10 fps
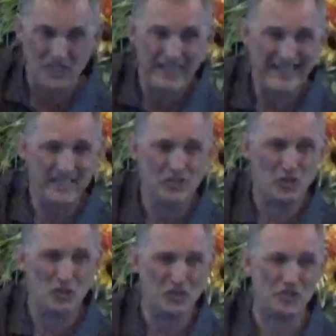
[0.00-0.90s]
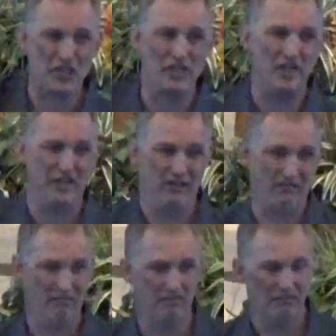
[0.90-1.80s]
us into the
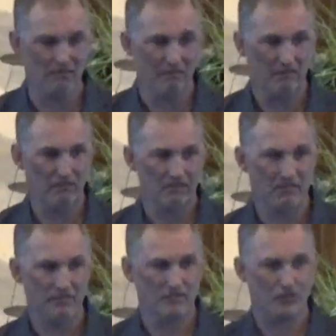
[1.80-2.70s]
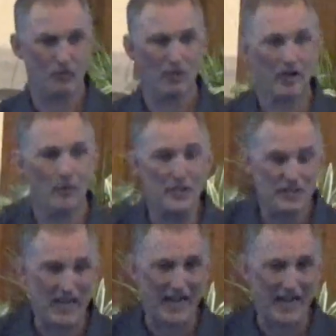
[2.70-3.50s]
Son. So where are we